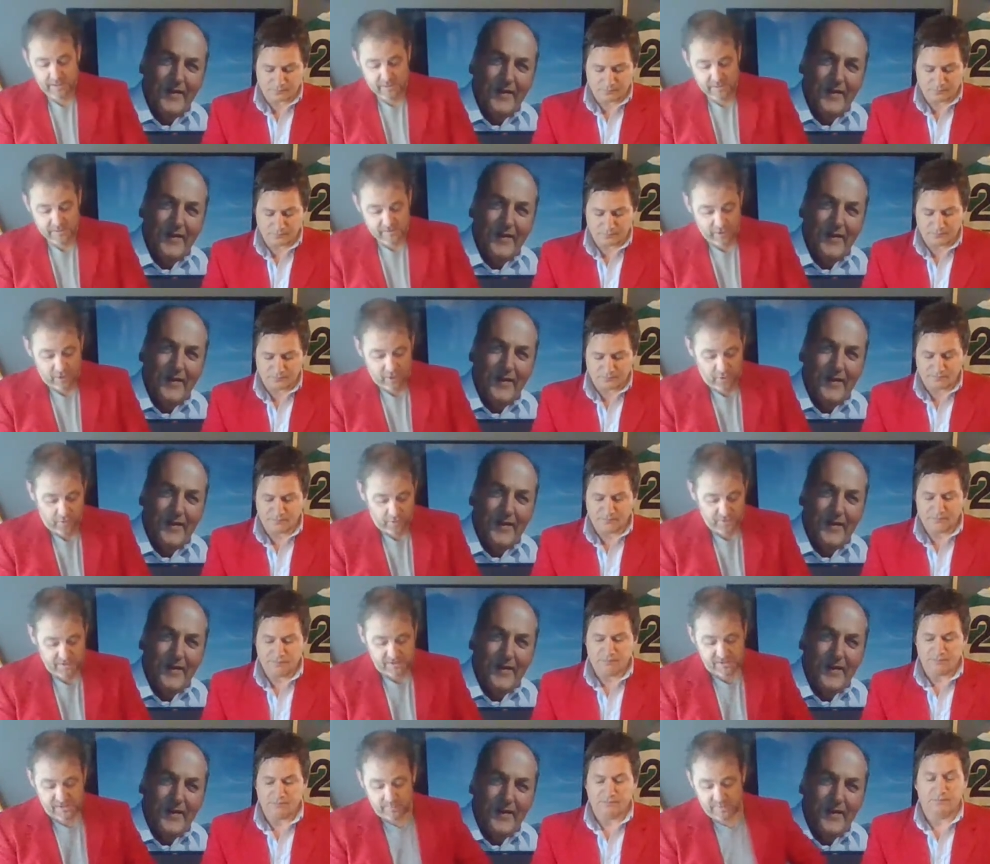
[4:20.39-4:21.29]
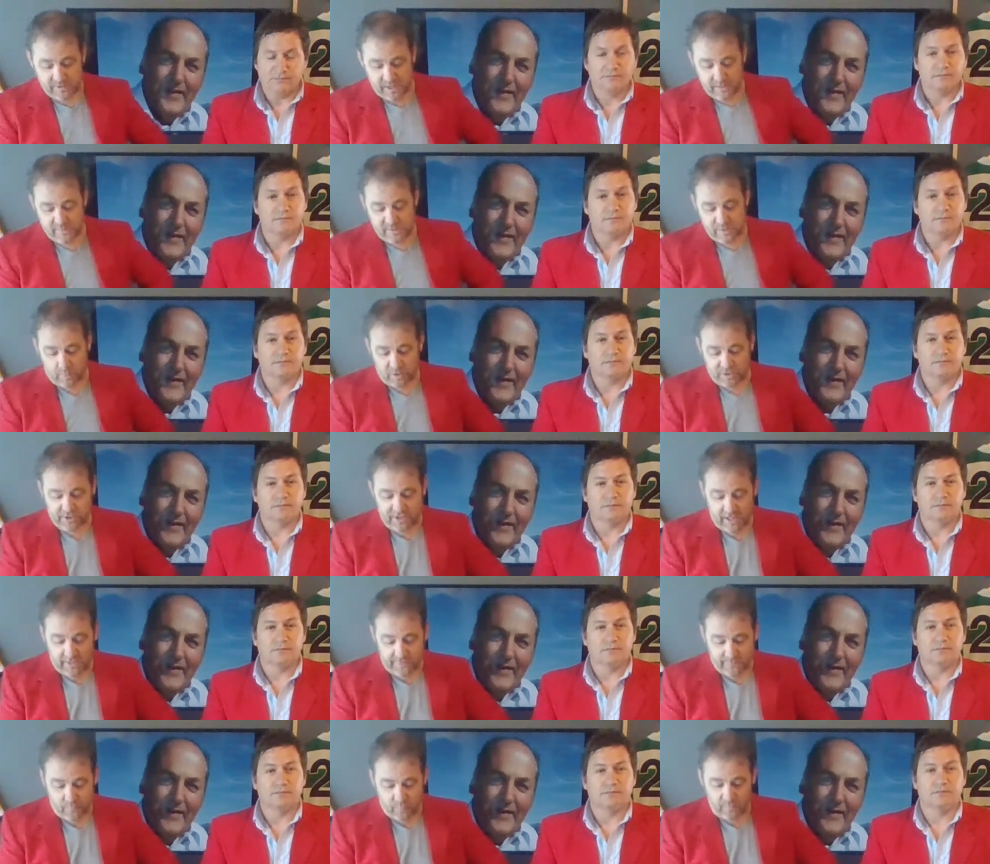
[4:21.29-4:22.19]
Speaker 1: So just some teams to watch
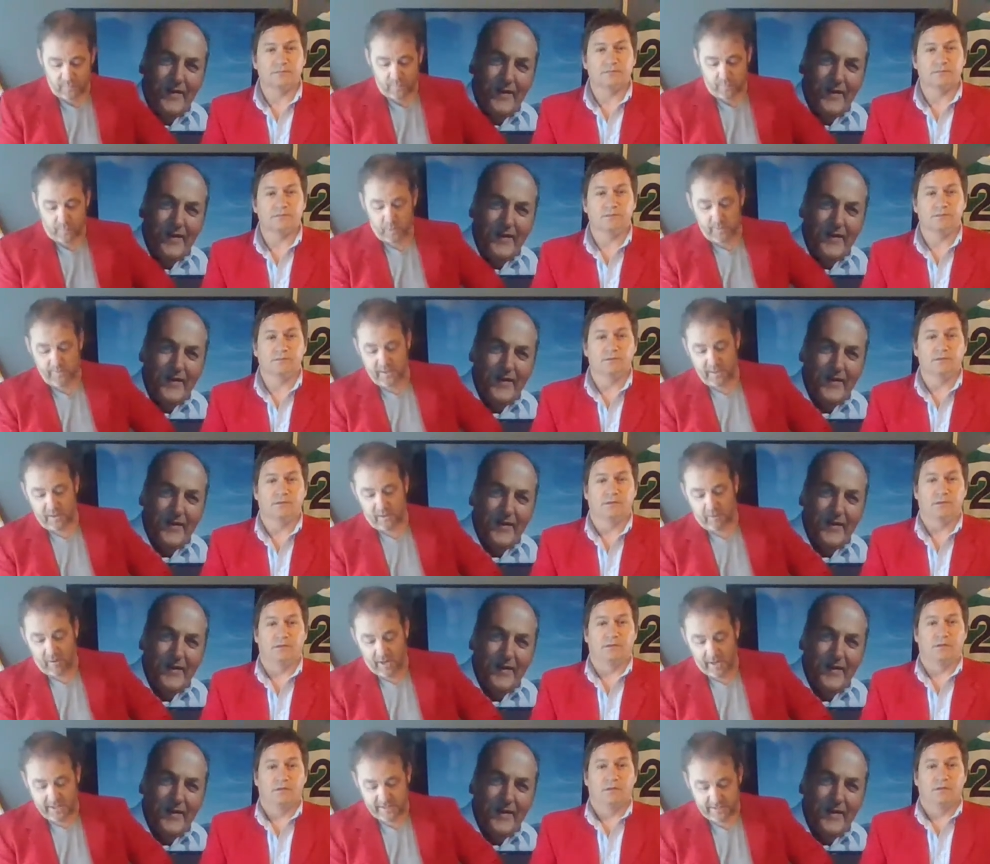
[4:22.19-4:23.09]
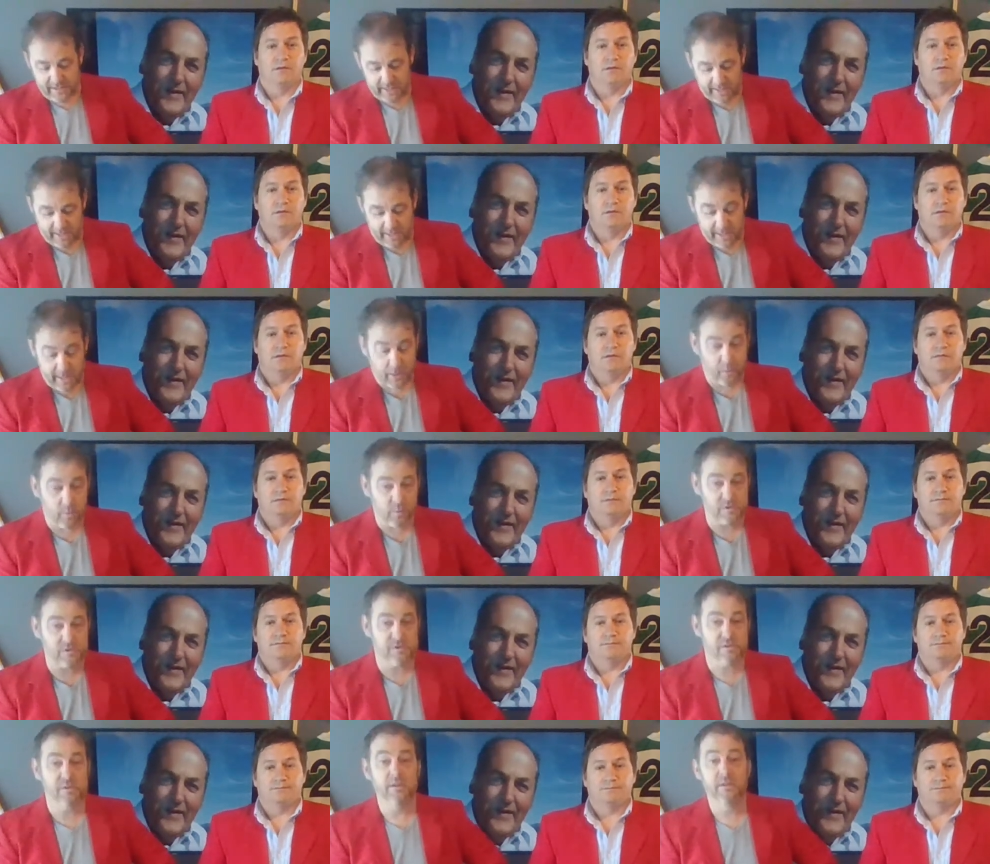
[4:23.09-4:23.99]
out for in the Premier Grade. Uh,
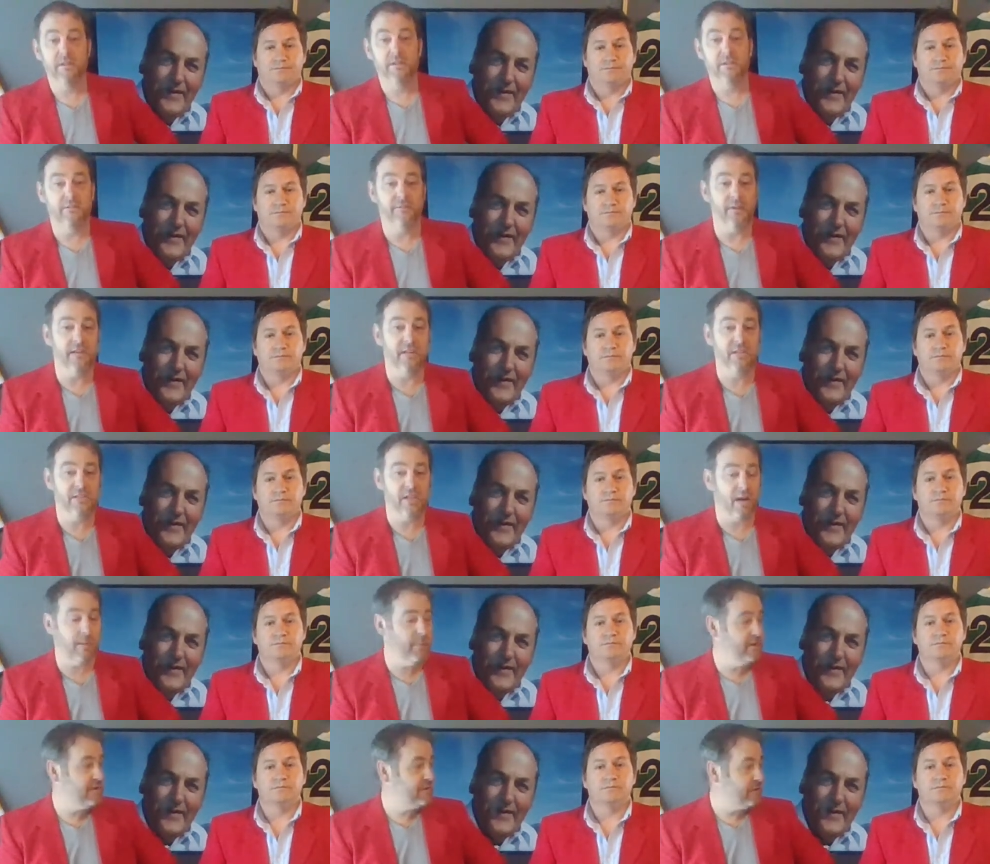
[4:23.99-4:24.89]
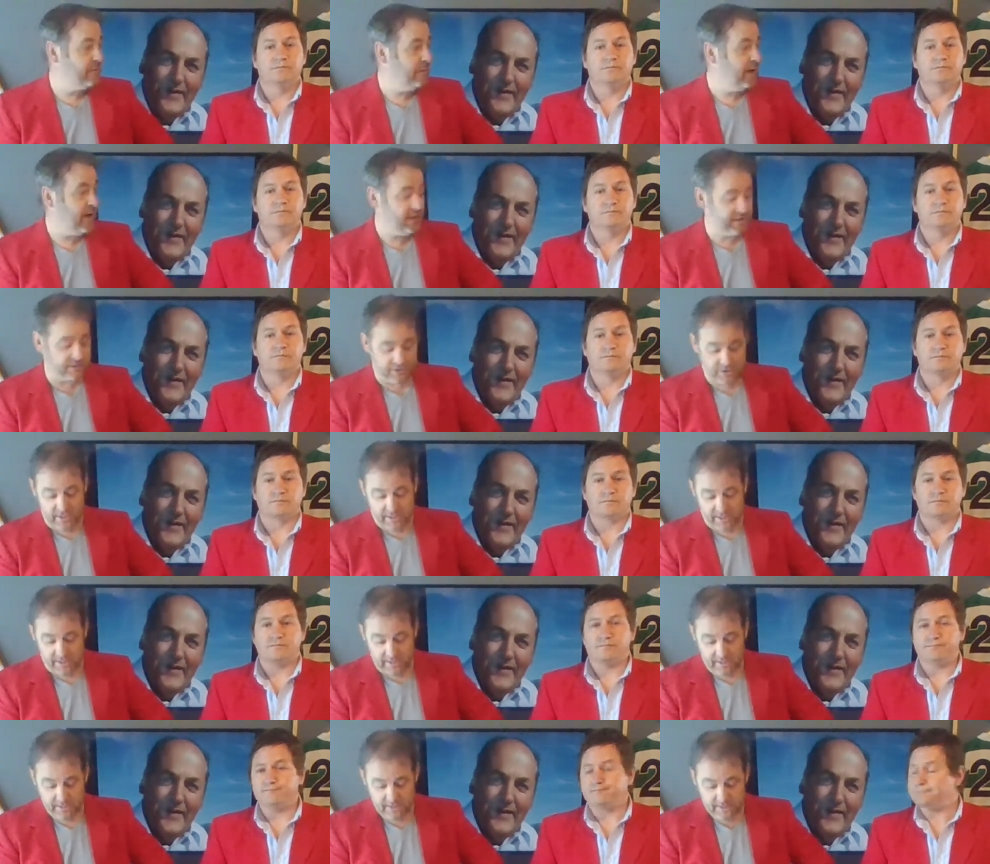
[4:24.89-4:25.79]
Harcourt's defending champions from last
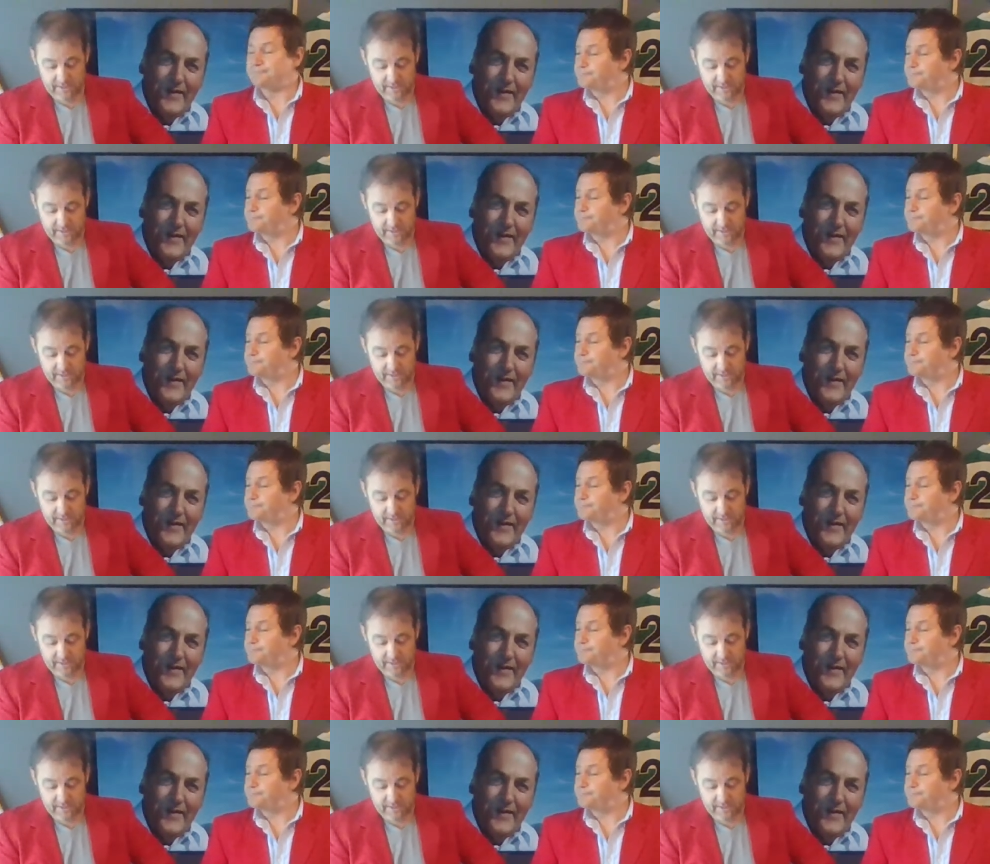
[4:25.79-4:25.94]
year.